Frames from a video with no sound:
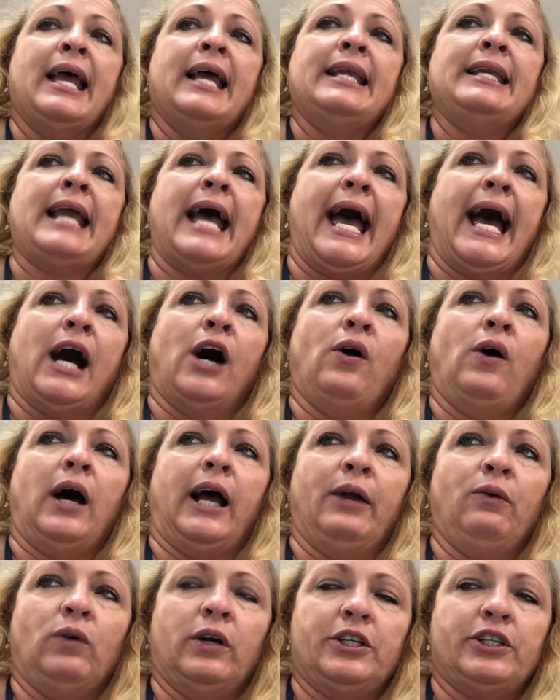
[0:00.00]
Now
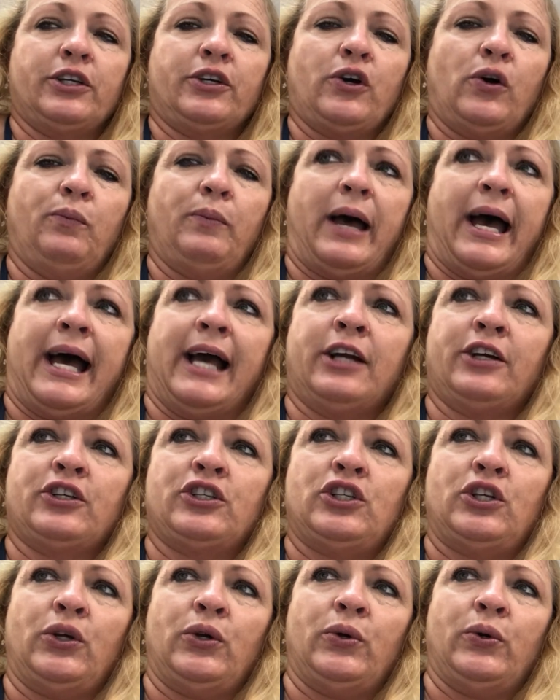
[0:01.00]
I want to go back
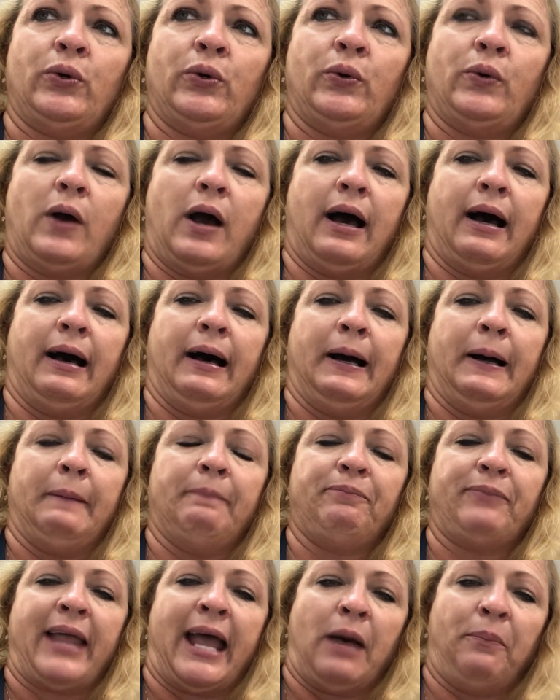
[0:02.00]
to
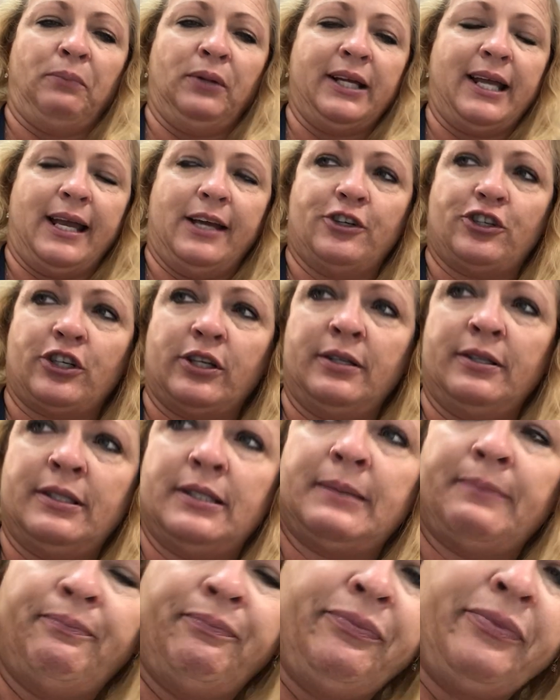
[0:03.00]

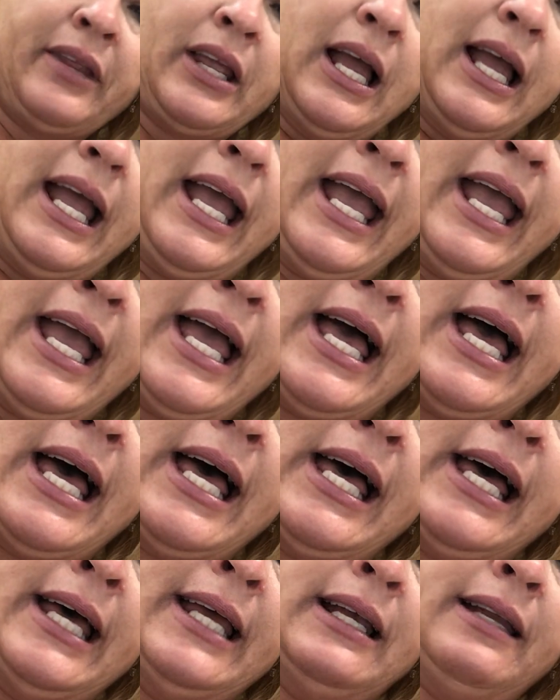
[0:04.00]
applications.
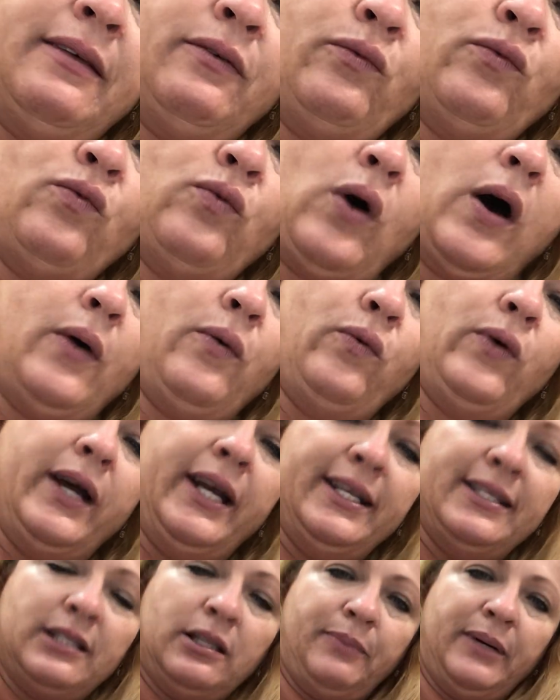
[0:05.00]
And what
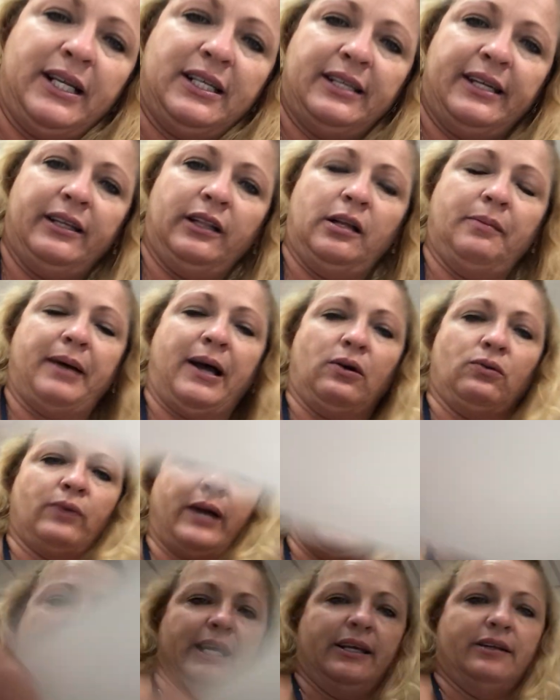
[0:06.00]
is the big deal about
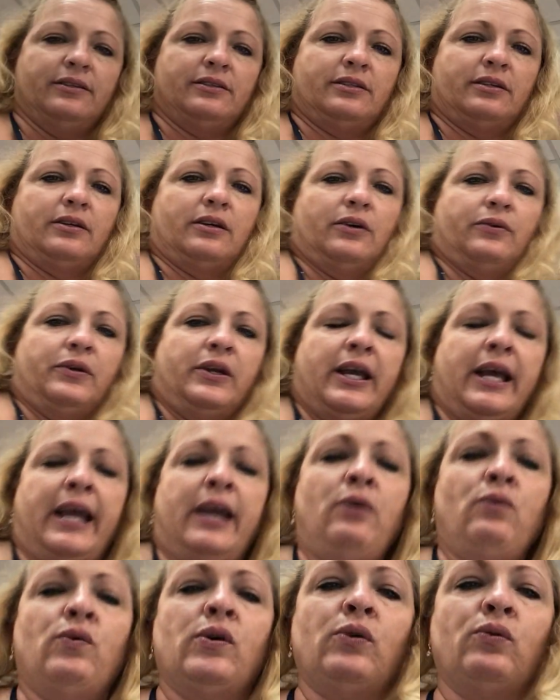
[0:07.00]
radians?
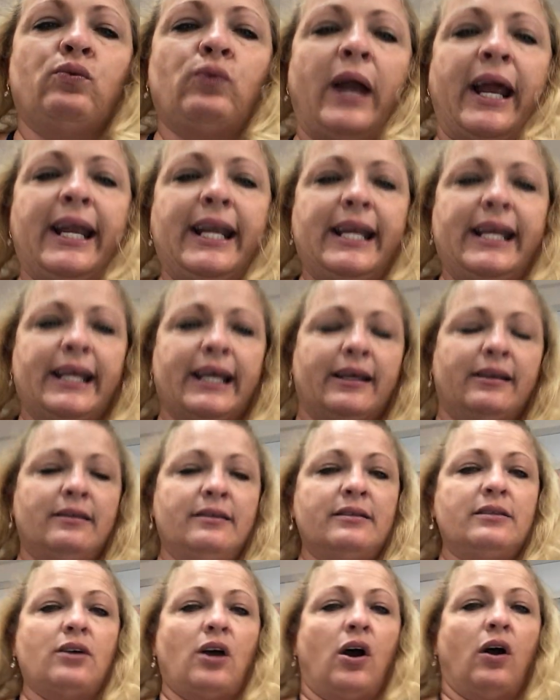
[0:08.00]
Okay, well,
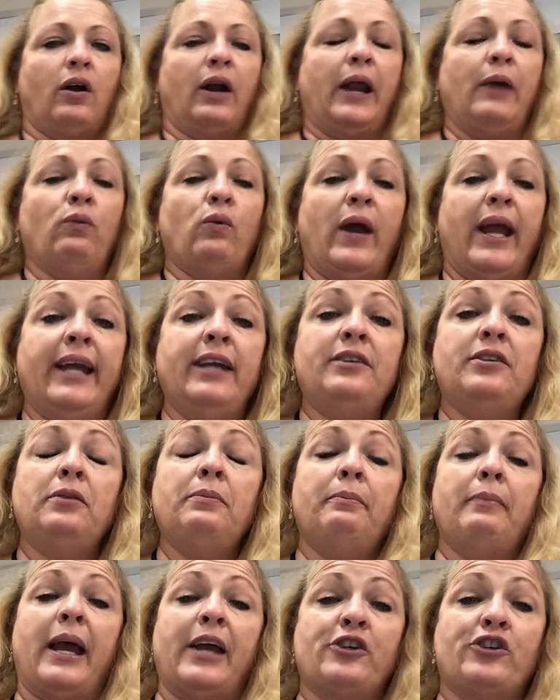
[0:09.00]
radians are a way to
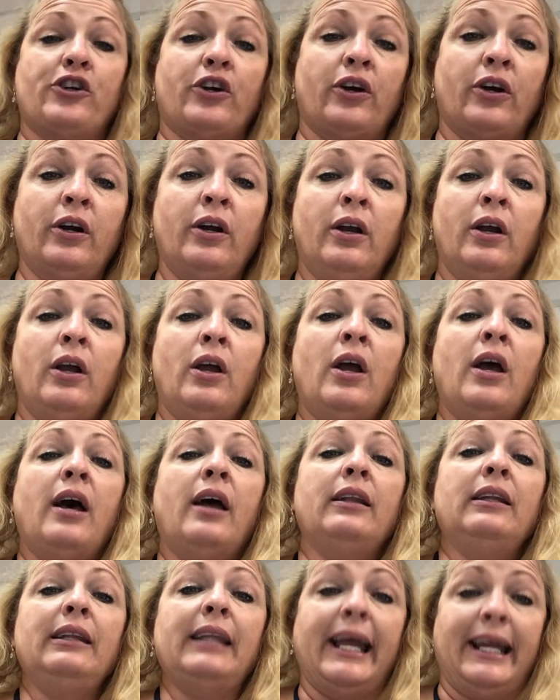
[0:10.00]
measure
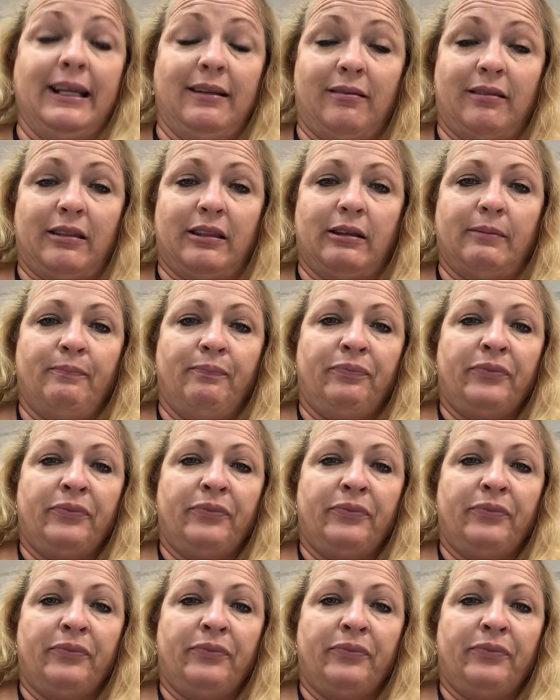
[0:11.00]
length.